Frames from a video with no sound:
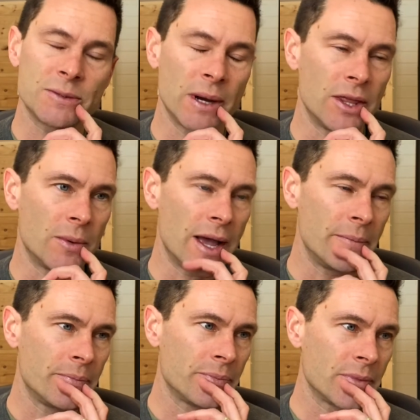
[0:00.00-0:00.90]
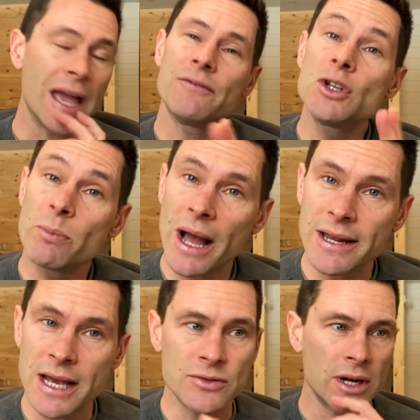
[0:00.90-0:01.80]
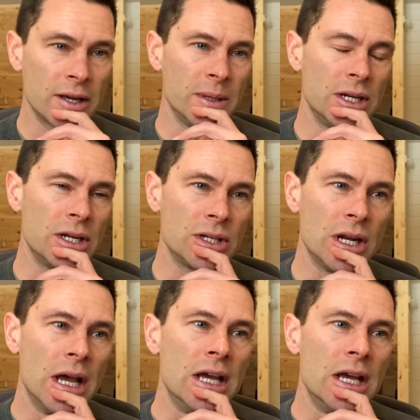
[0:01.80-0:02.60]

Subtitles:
by the way. I have 2 podcast recommendations.